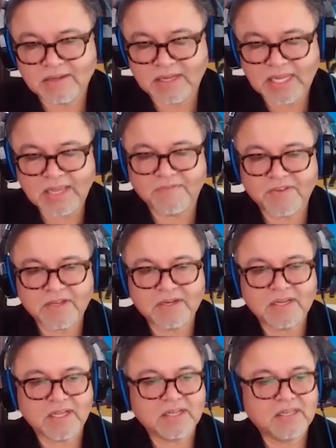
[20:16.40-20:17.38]

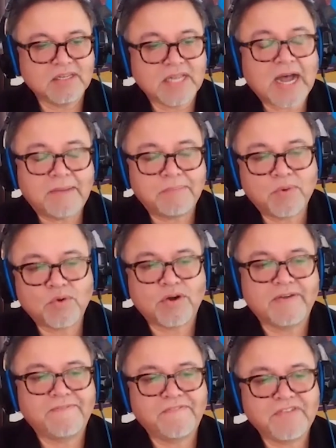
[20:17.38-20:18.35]
even a lot
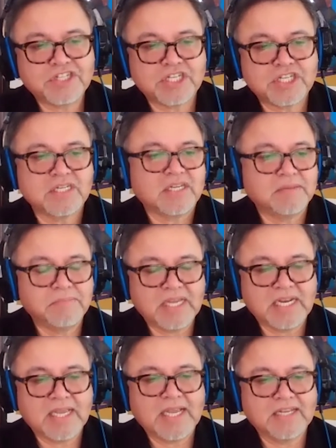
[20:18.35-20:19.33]
more efficient in
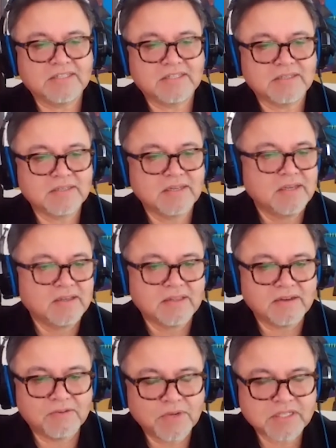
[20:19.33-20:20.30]
many cases
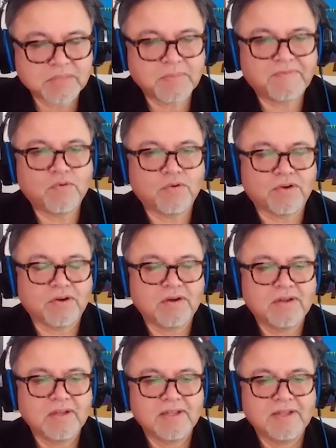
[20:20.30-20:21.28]
than it was before.
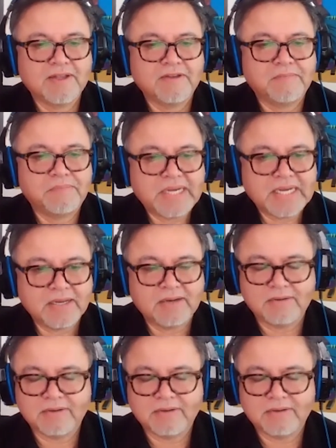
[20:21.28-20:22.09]
But